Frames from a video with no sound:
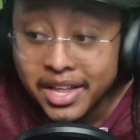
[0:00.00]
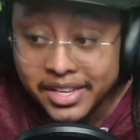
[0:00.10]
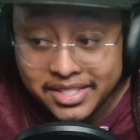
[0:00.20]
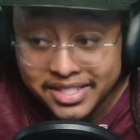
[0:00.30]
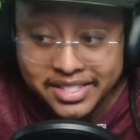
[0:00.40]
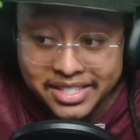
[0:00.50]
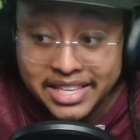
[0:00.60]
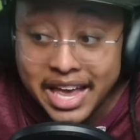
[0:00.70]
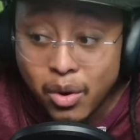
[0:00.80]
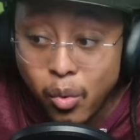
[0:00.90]
This is his
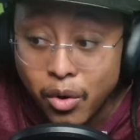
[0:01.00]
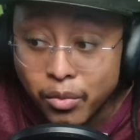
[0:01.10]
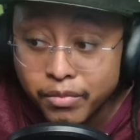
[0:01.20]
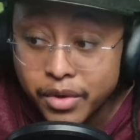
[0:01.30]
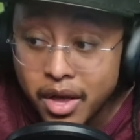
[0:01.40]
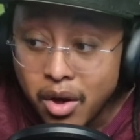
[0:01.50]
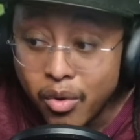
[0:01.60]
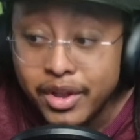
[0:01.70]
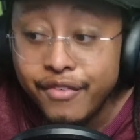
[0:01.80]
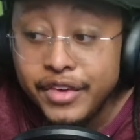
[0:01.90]
exact quote
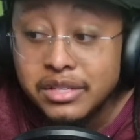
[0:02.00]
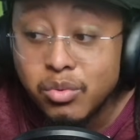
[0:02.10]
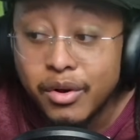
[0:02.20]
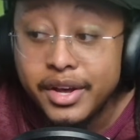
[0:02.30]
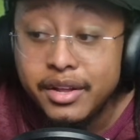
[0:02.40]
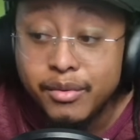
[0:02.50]
on if he's worried,